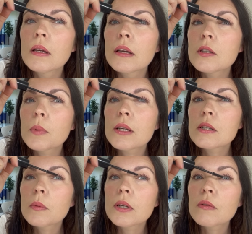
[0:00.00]

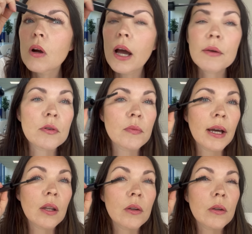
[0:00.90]
especially when you've got
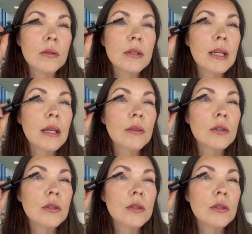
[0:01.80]
FFL on underneath.